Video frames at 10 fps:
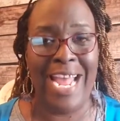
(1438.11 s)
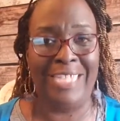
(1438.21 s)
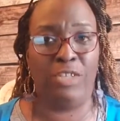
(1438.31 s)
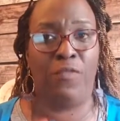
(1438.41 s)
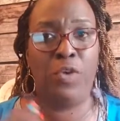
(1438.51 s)

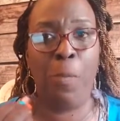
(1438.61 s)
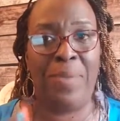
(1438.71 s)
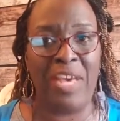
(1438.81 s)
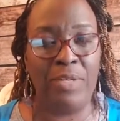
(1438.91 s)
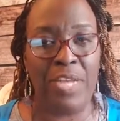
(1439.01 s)
And so if you
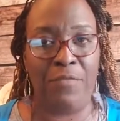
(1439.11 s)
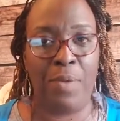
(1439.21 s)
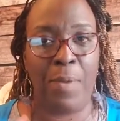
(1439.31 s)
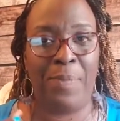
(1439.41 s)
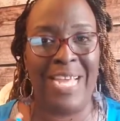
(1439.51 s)
build it
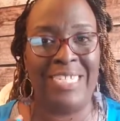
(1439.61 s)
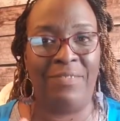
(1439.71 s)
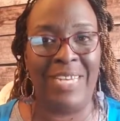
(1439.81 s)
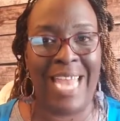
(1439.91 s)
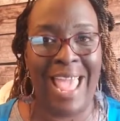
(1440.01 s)
from a place
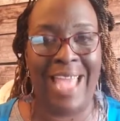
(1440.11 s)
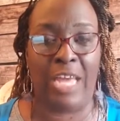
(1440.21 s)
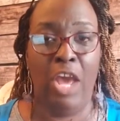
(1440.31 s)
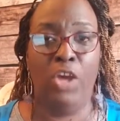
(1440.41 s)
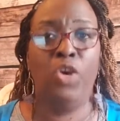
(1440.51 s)
of
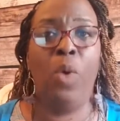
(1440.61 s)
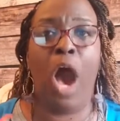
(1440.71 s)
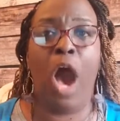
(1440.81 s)
lack, you will